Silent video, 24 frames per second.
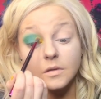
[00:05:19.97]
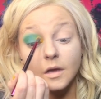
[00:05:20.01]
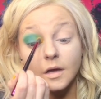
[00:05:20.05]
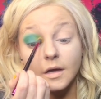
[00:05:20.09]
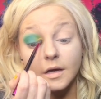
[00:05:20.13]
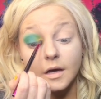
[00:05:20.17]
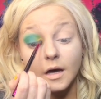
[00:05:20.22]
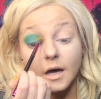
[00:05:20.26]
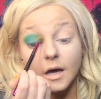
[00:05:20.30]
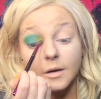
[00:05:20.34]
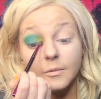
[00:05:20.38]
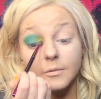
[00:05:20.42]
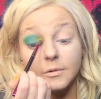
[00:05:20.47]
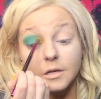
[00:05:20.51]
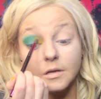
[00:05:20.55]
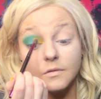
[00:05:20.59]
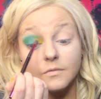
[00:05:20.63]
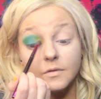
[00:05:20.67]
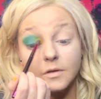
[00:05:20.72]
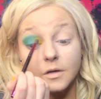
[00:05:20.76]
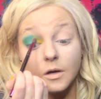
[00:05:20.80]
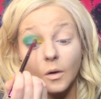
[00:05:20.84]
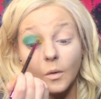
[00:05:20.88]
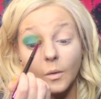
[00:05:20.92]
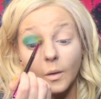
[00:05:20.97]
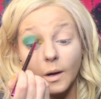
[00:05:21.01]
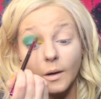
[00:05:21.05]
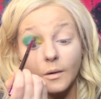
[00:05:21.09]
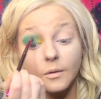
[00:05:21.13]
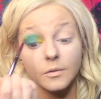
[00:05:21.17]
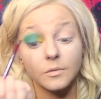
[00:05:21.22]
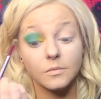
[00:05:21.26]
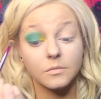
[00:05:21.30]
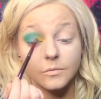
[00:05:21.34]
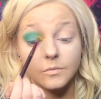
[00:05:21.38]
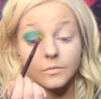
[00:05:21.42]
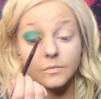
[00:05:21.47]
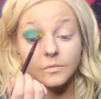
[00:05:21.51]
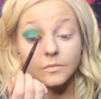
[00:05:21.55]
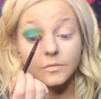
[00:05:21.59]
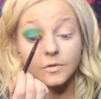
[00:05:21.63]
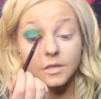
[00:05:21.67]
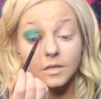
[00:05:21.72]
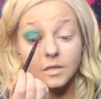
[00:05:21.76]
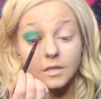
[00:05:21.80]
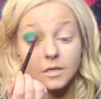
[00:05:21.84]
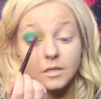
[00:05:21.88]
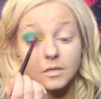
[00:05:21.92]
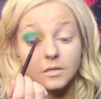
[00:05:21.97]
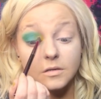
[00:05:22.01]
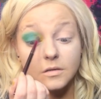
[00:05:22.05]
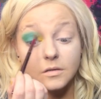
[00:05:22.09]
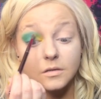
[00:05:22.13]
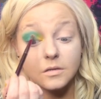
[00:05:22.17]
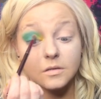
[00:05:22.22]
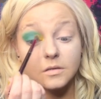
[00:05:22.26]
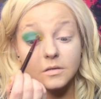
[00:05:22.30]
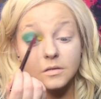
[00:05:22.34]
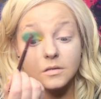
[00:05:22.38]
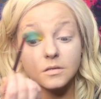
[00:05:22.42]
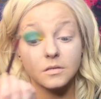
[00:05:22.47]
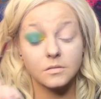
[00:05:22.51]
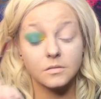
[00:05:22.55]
Like, I would even go out with these on.